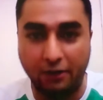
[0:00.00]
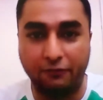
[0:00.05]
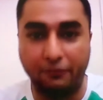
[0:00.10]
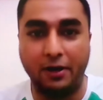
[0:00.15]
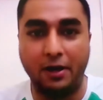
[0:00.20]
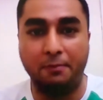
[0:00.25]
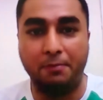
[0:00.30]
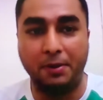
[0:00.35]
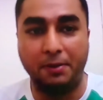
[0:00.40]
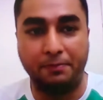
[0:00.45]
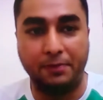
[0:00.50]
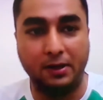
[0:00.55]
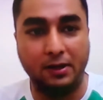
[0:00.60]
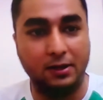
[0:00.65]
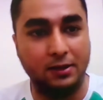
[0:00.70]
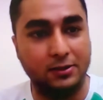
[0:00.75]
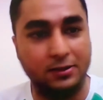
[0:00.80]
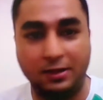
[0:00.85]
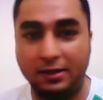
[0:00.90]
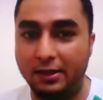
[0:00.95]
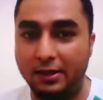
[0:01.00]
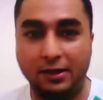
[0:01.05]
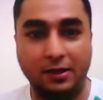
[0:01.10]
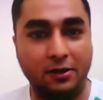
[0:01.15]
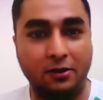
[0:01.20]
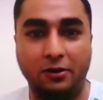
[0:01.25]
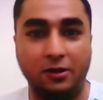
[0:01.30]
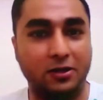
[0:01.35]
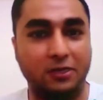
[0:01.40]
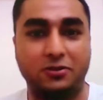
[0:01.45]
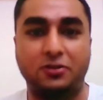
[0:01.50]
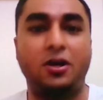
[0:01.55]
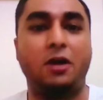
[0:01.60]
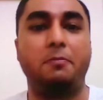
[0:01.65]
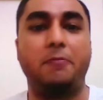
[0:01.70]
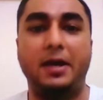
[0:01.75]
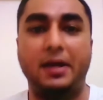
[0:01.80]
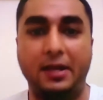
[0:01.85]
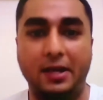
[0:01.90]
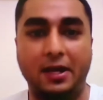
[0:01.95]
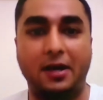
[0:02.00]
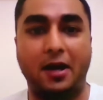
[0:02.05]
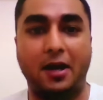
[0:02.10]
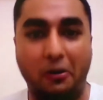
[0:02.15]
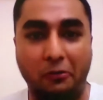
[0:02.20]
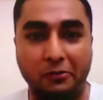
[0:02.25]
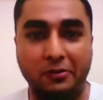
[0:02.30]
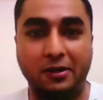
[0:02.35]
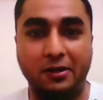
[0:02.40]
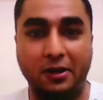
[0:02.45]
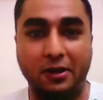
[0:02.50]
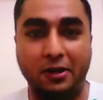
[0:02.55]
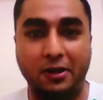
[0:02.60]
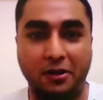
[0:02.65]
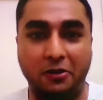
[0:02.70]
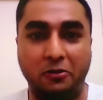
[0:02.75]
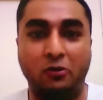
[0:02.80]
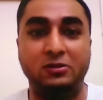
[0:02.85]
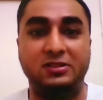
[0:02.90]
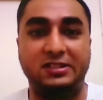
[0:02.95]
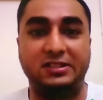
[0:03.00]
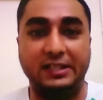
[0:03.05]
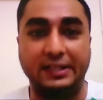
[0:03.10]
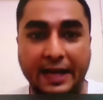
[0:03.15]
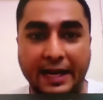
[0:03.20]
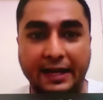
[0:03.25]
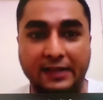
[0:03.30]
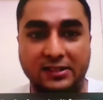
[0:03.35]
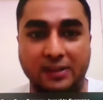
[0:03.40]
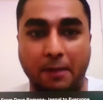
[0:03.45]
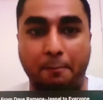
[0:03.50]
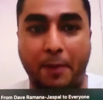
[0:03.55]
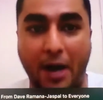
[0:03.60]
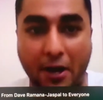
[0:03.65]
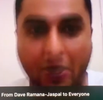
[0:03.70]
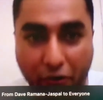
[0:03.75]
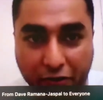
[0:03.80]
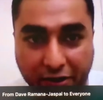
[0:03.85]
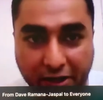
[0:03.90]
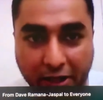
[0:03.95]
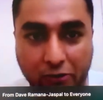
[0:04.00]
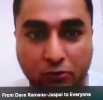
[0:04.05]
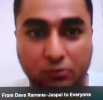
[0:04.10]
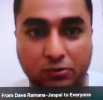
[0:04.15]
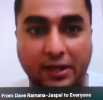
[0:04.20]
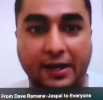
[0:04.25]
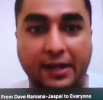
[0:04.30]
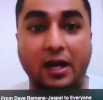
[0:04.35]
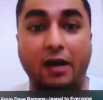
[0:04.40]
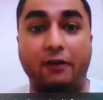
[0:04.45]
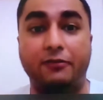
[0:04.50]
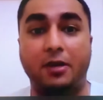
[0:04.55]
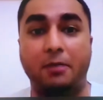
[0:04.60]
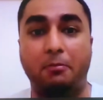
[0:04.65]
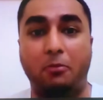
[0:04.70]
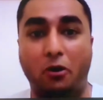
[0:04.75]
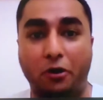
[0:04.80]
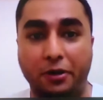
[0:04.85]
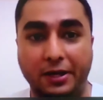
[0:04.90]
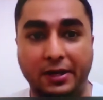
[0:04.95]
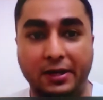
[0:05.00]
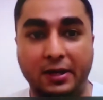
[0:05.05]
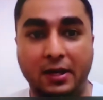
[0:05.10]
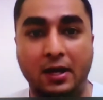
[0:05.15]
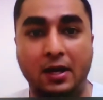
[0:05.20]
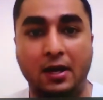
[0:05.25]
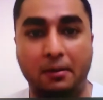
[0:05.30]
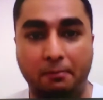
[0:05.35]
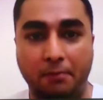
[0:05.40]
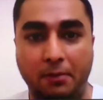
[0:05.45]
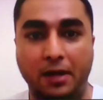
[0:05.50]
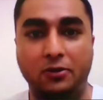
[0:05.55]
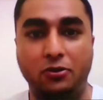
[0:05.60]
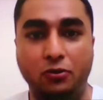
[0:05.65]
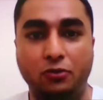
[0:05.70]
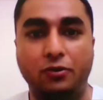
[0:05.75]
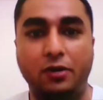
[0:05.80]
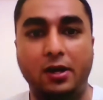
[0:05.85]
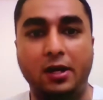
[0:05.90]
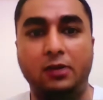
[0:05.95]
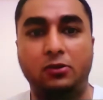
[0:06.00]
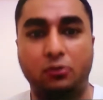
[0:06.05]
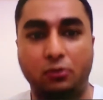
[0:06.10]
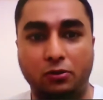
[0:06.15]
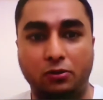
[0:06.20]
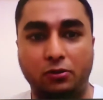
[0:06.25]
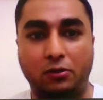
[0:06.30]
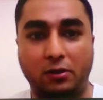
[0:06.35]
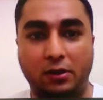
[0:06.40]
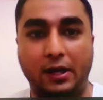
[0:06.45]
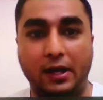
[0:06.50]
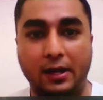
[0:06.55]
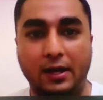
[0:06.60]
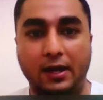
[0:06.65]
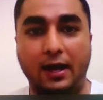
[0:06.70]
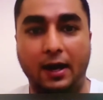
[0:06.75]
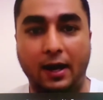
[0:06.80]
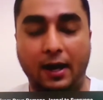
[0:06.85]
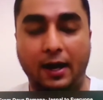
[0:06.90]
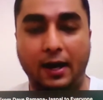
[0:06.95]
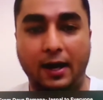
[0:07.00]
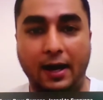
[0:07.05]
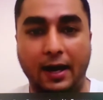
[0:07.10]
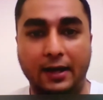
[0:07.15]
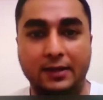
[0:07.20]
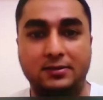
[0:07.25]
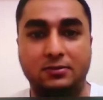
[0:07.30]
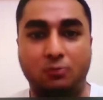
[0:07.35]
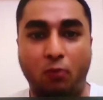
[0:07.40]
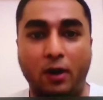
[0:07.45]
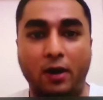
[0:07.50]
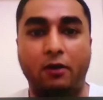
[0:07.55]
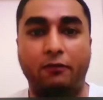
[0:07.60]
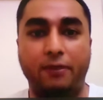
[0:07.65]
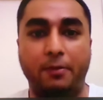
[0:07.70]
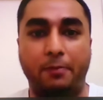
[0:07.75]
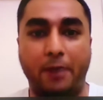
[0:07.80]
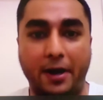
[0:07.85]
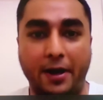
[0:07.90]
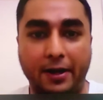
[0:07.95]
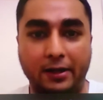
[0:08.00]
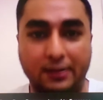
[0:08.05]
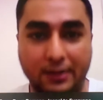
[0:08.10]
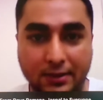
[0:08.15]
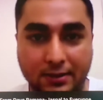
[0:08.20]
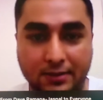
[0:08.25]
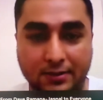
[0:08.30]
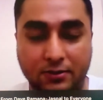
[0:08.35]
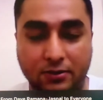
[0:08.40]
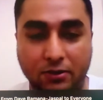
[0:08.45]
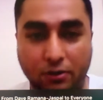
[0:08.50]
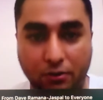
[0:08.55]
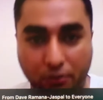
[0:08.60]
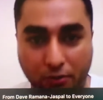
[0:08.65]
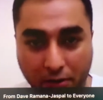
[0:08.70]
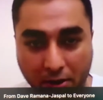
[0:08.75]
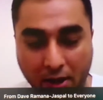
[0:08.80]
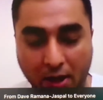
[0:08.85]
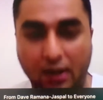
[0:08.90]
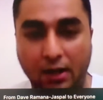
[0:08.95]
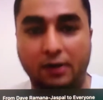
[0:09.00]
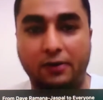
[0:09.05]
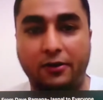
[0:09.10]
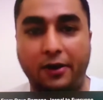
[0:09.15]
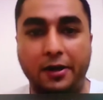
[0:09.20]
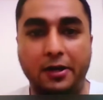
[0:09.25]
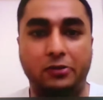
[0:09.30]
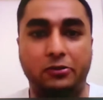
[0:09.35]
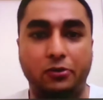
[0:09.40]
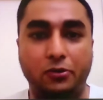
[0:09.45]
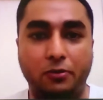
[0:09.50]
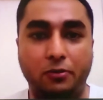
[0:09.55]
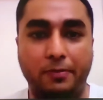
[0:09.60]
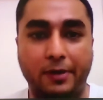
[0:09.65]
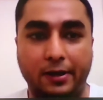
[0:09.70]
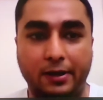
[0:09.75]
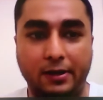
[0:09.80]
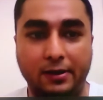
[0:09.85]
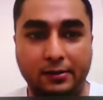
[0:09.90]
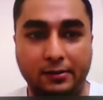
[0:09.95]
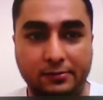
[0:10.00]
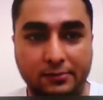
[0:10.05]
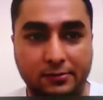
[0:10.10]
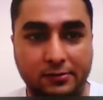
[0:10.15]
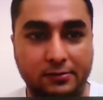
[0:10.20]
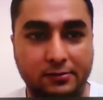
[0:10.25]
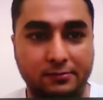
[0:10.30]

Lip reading: kind of people actually, is not many around. They don't see that as a priority to take care of their body, but you really took it as one of the priorities. So credit to you, brother.